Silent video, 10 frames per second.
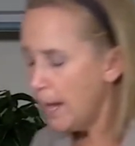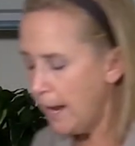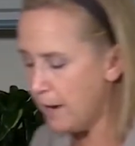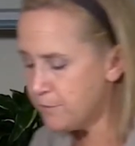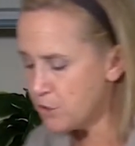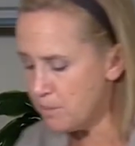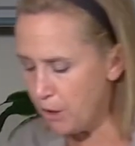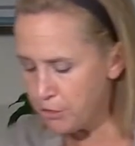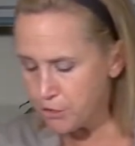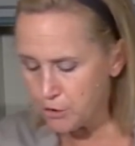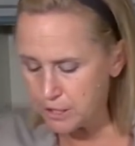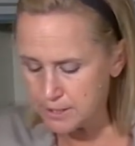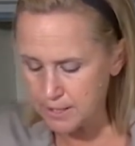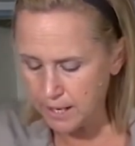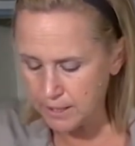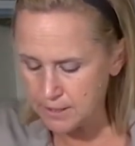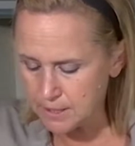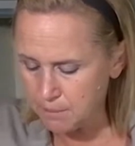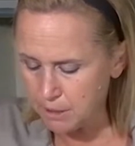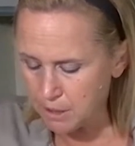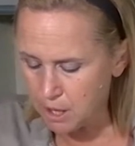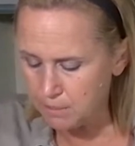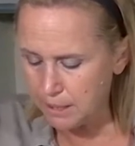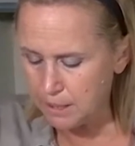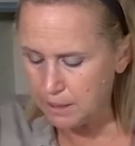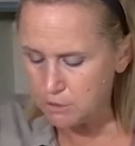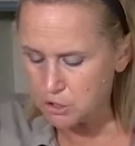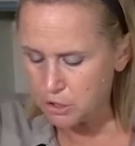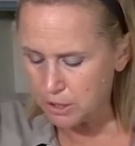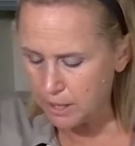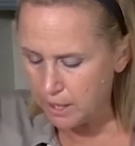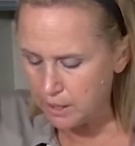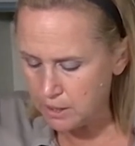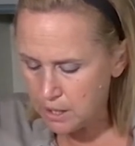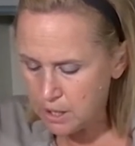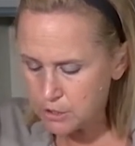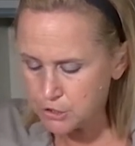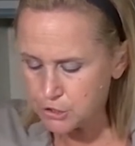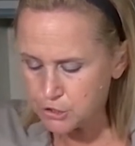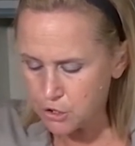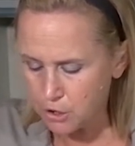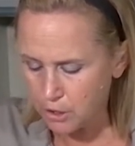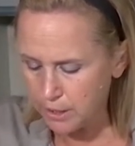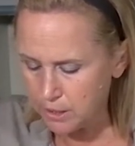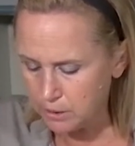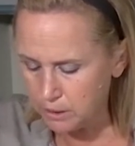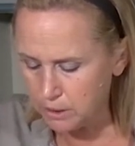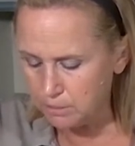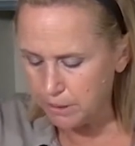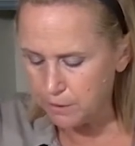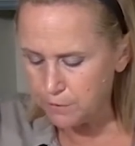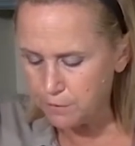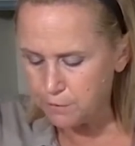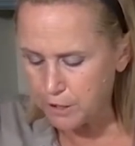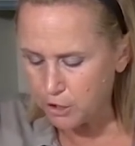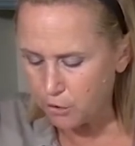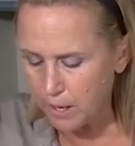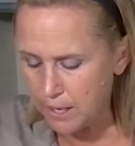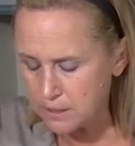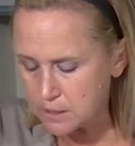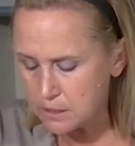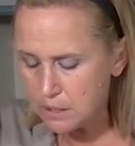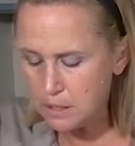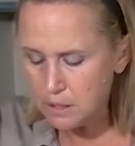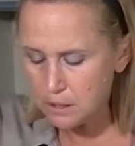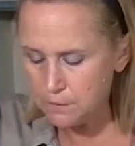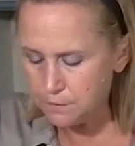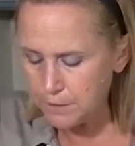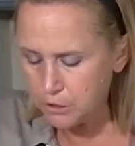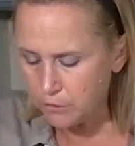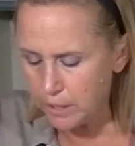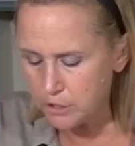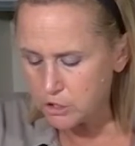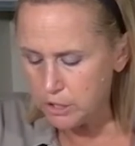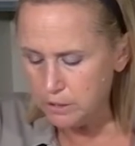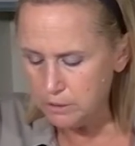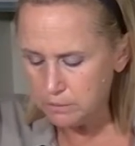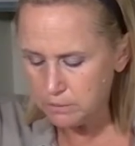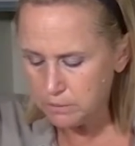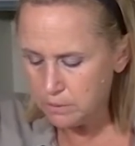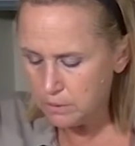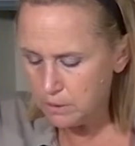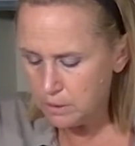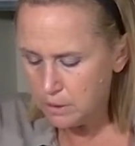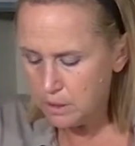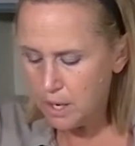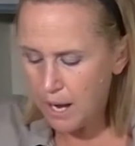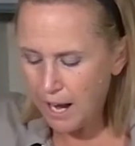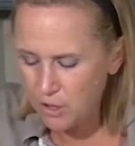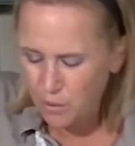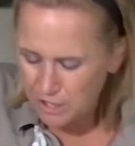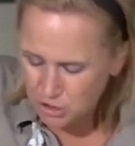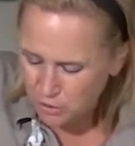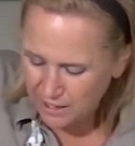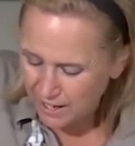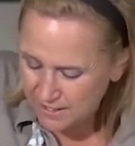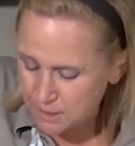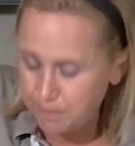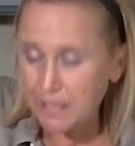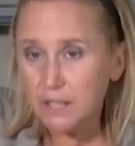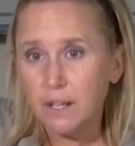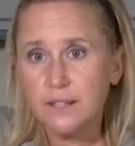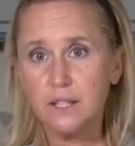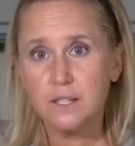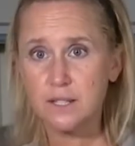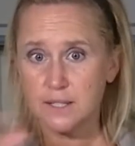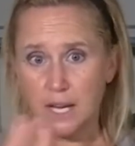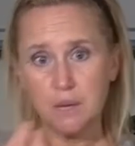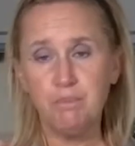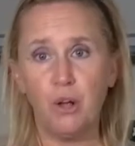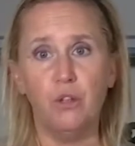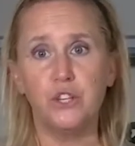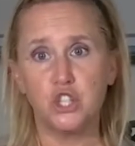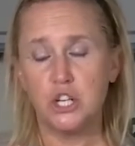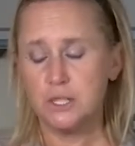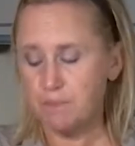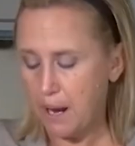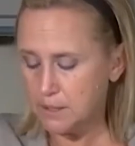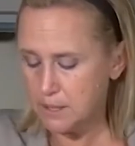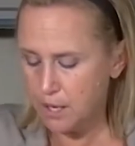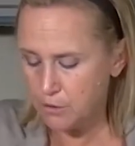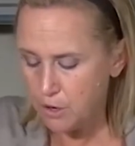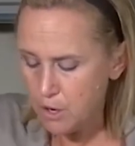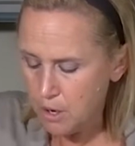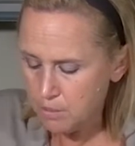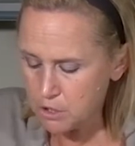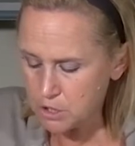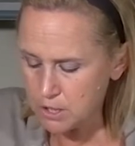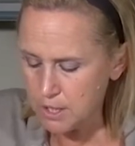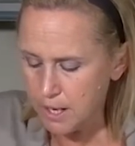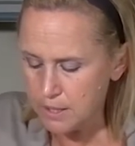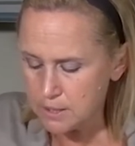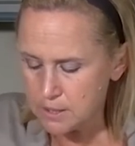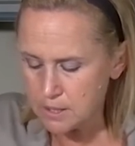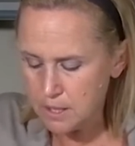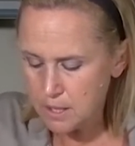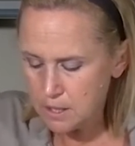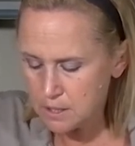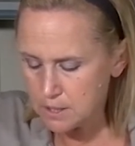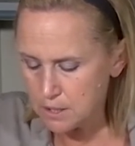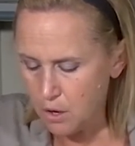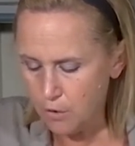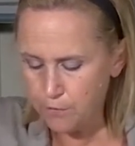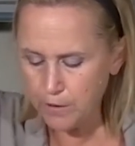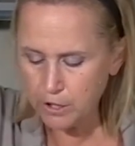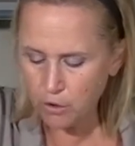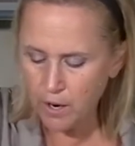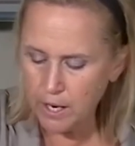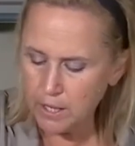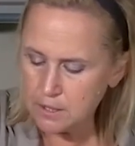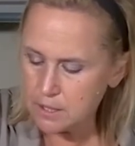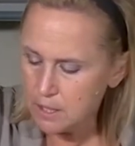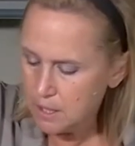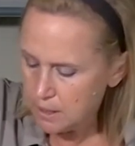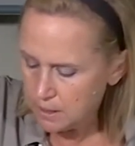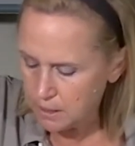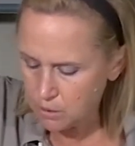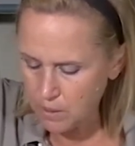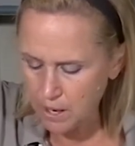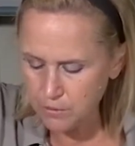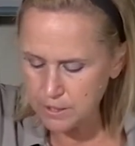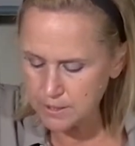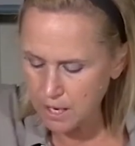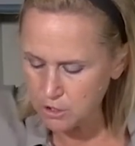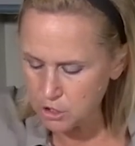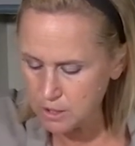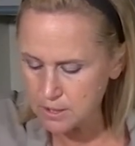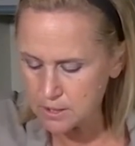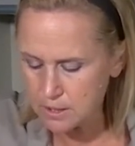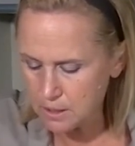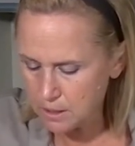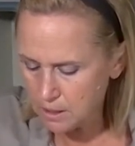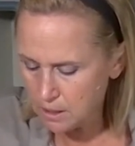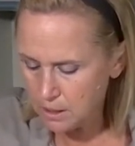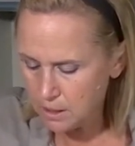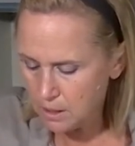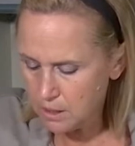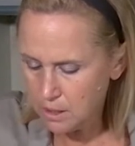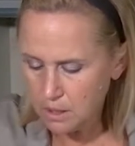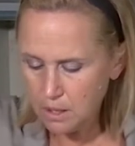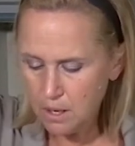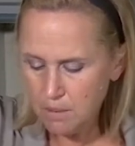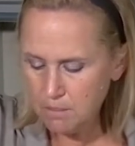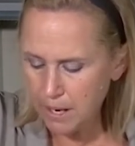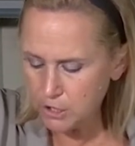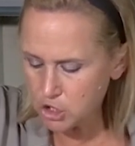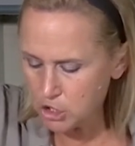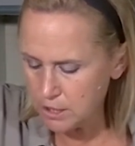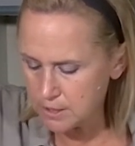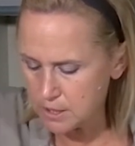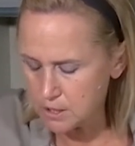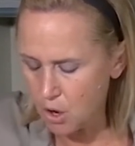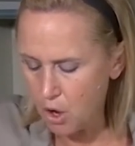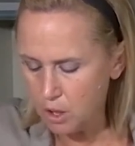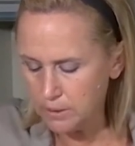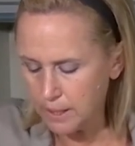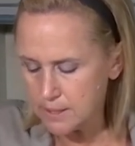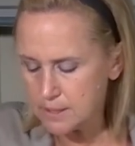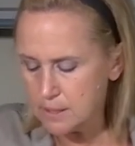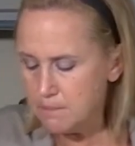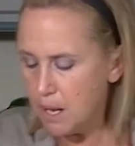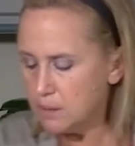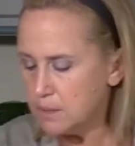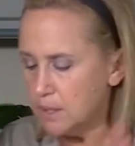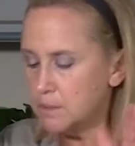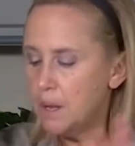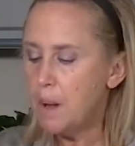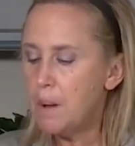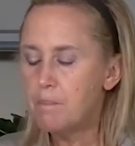After about 30 seconds, I'm going to come in and I'm just going to kind of stir in a little bit of a figure eight configuration. I don't want to do a lot of spinning like this because I can pull the cheese back together, but just a nice slow figure eight, get around these edges. My cheese is all nicely melted.